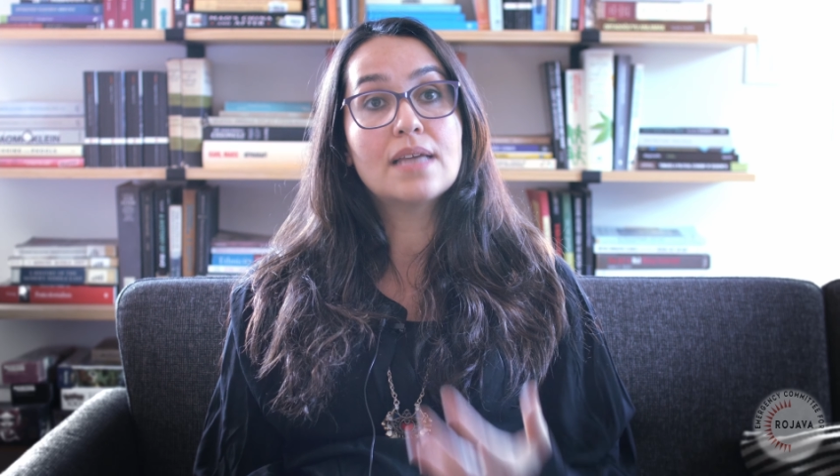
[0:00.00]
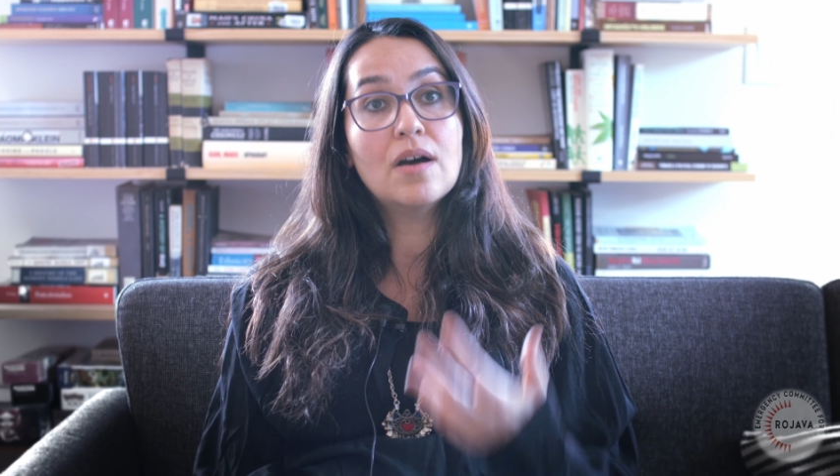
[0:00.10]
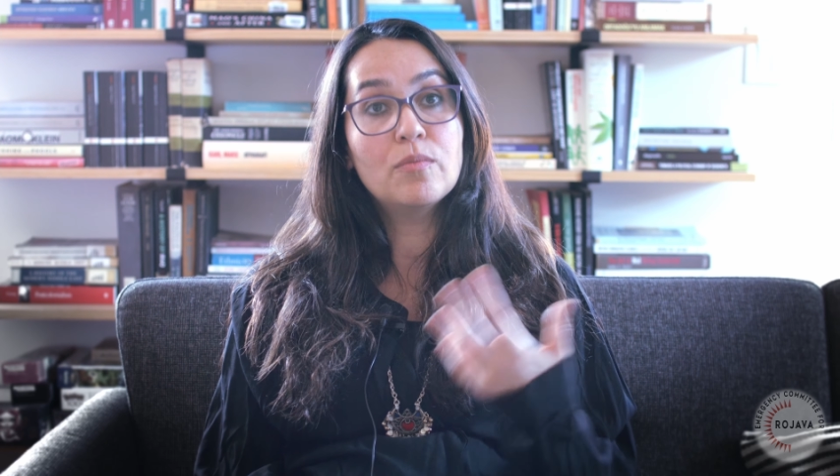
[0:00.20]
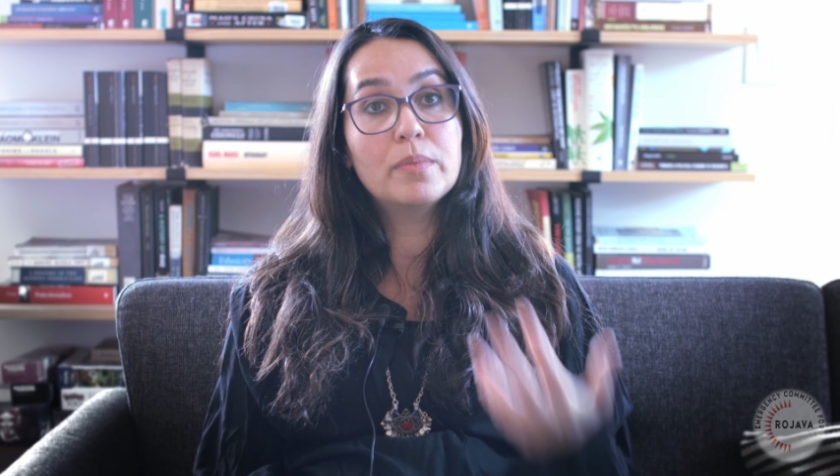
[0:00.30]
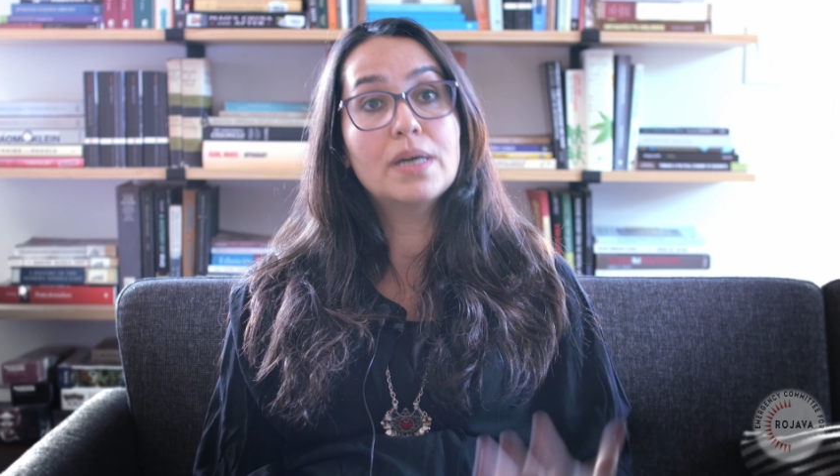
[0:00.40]

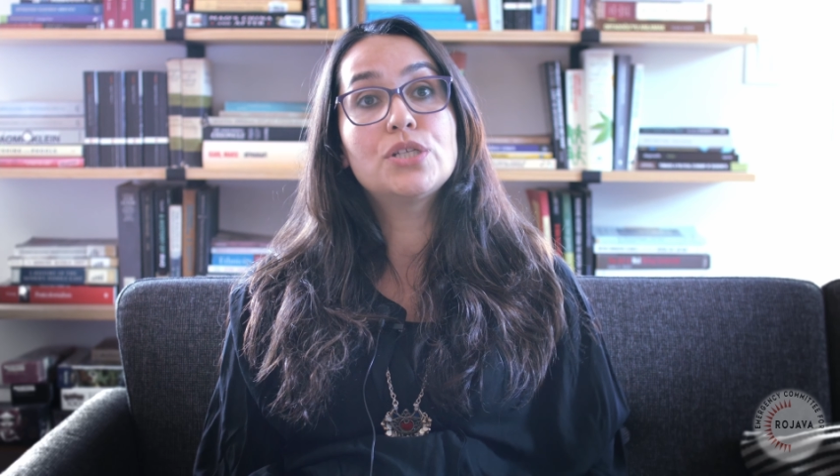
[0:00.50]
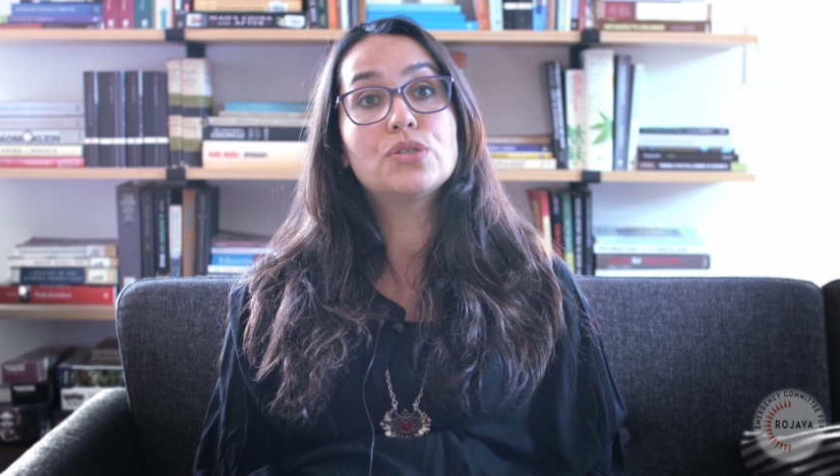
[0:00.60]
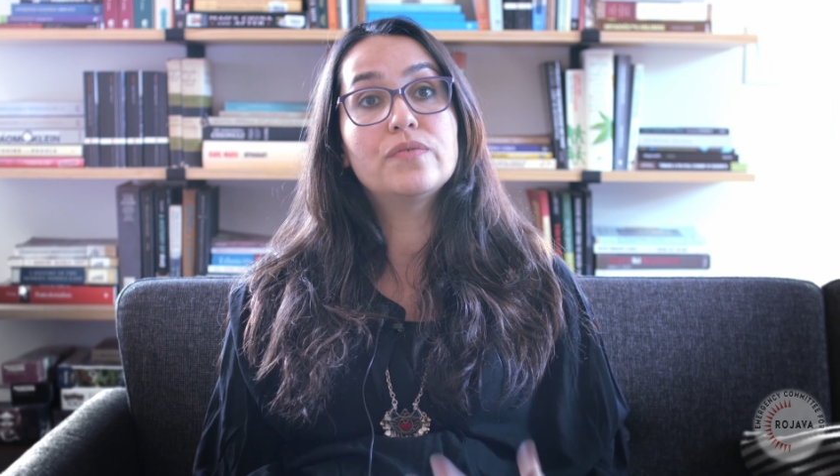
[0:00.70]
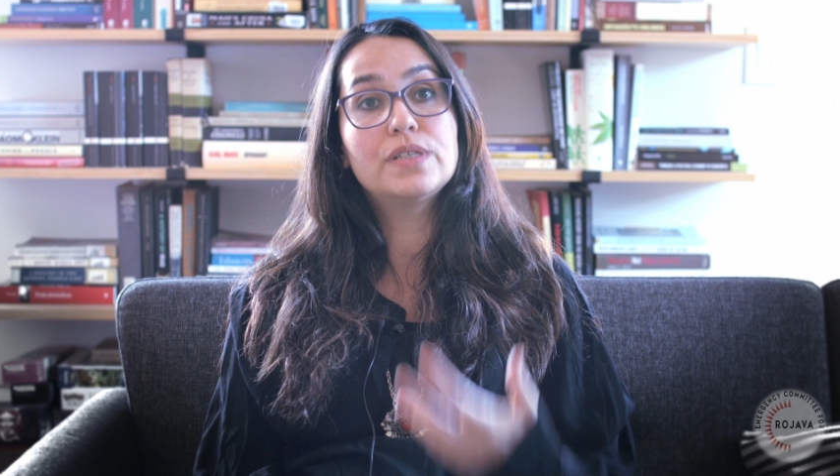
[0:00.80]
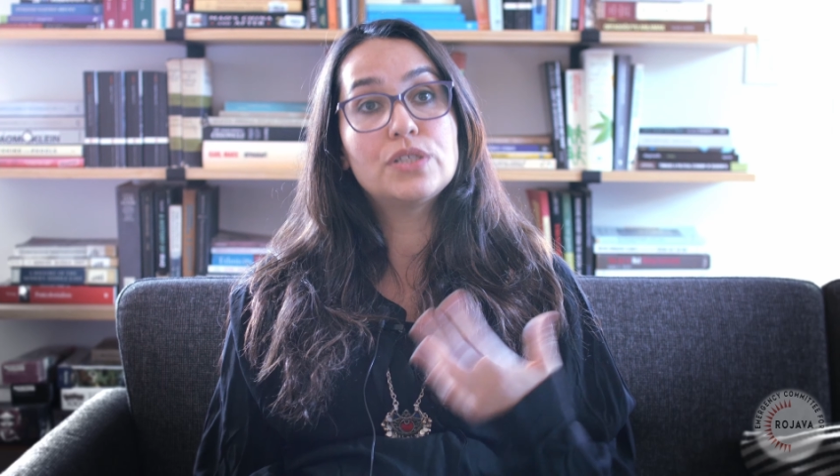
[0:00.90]
how much
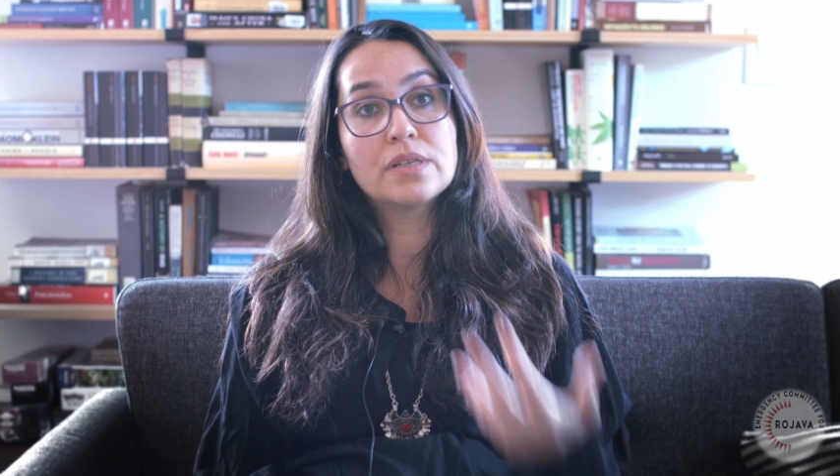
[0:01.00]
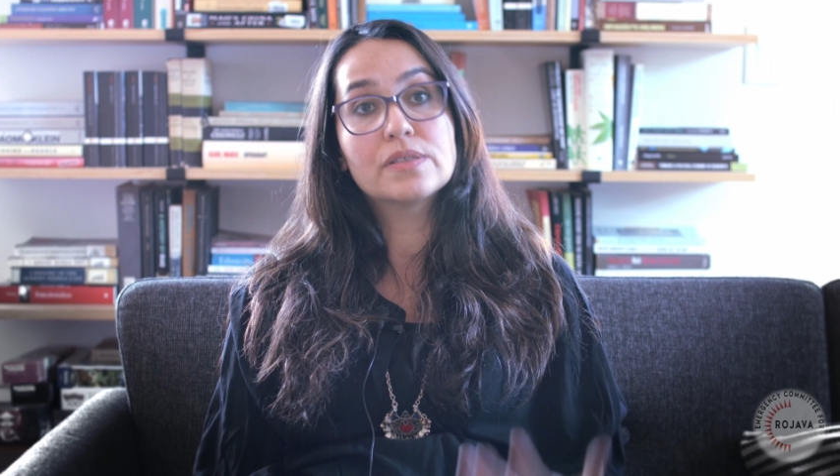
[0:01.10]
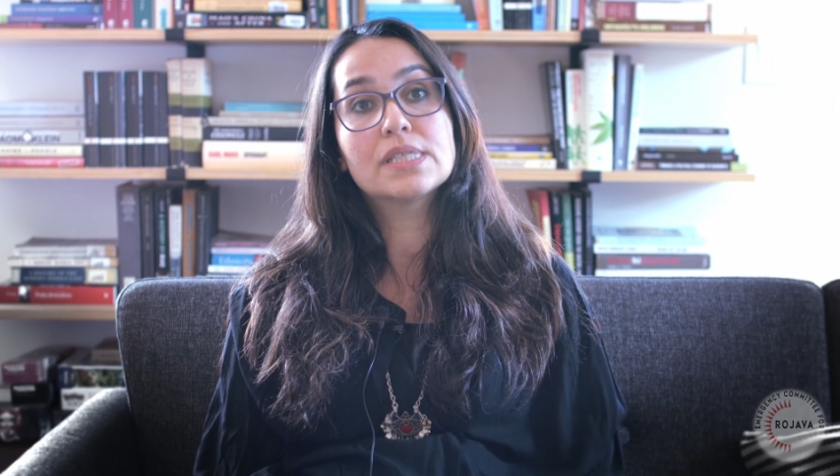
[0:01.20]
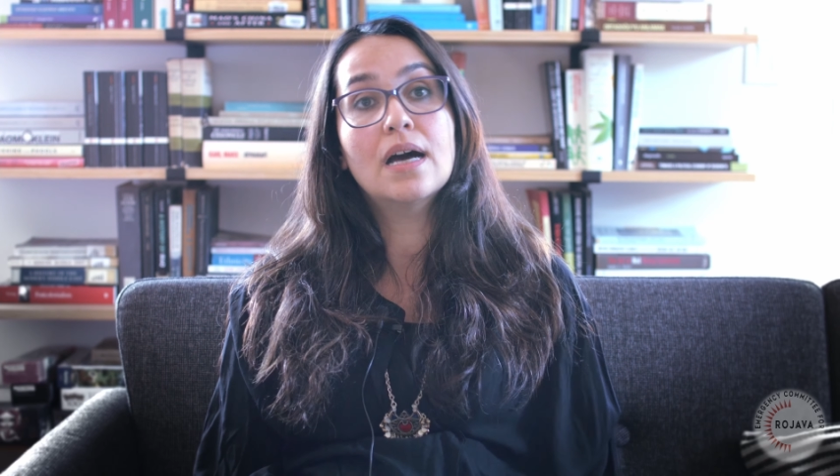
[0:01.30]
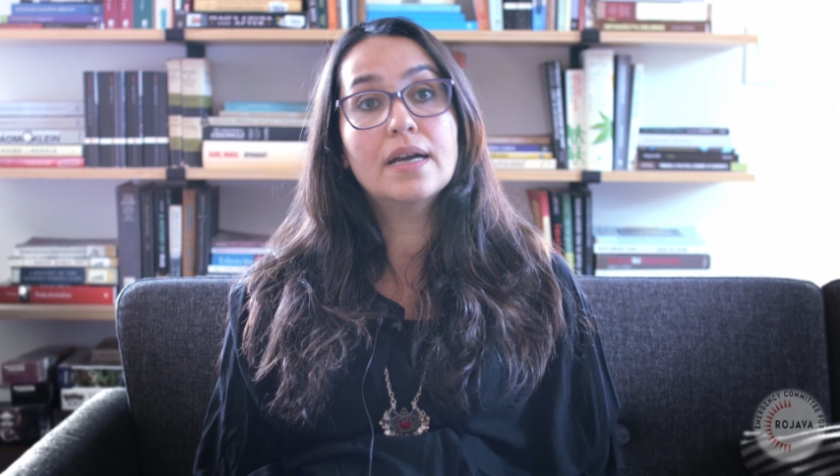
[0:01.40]
of a
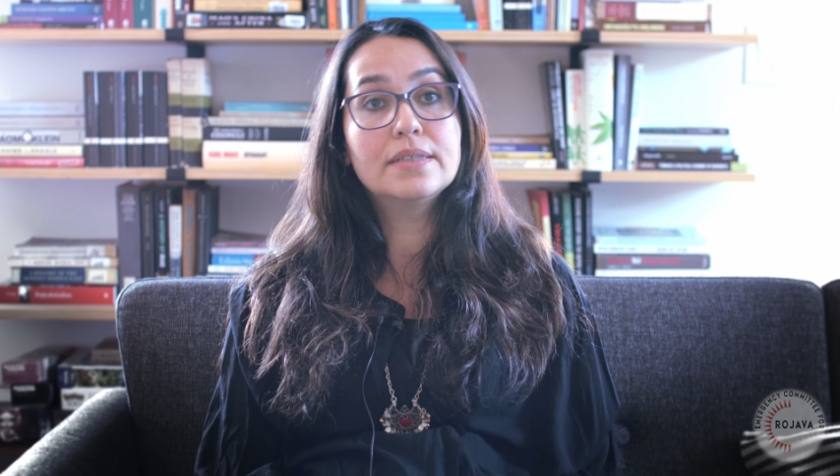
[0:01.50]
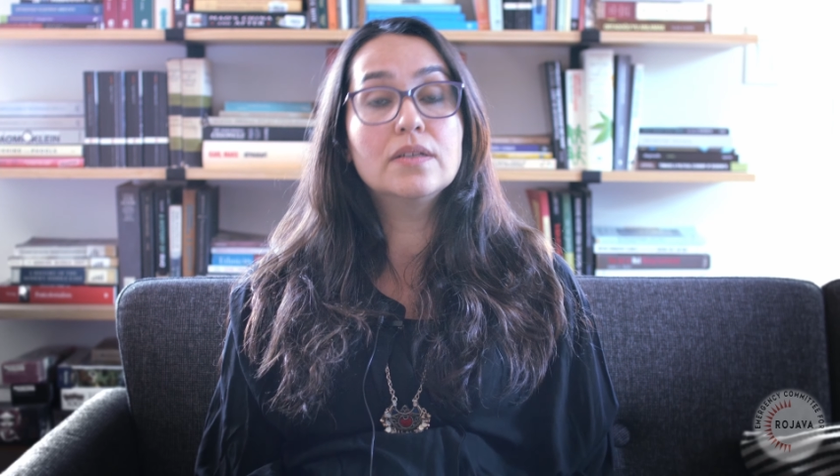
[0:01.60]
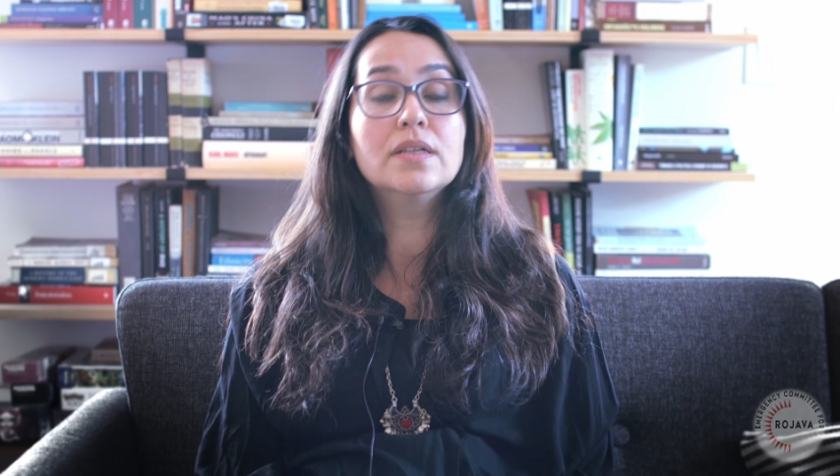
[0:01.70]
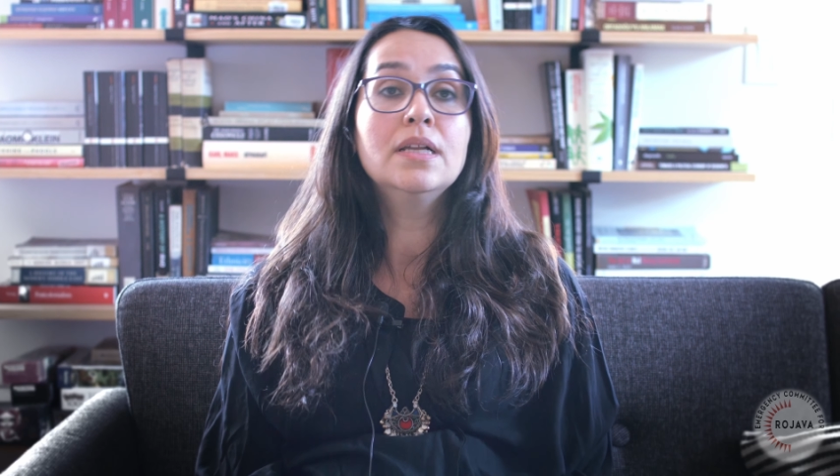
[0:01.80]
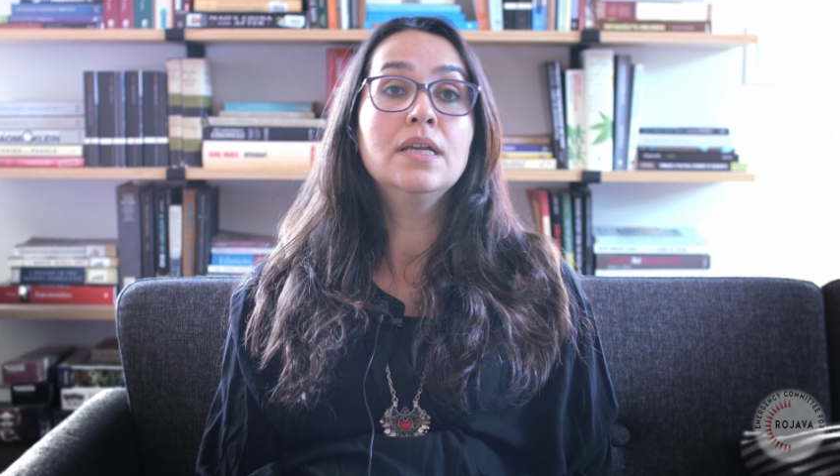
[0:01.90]

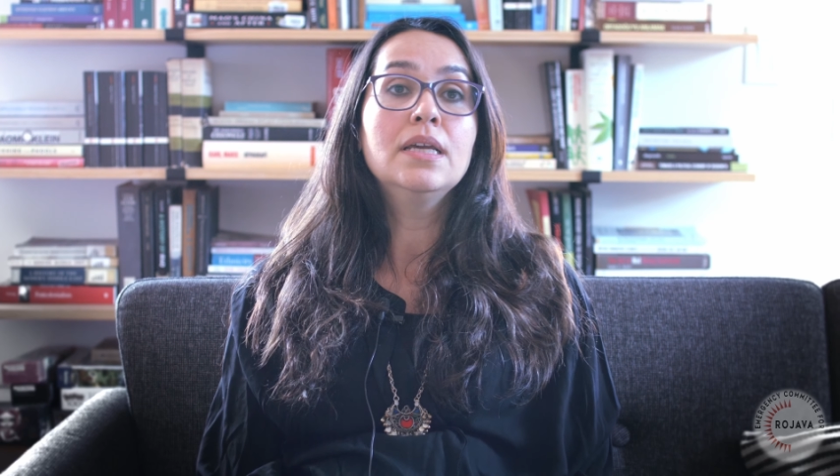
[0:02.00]
genocidal,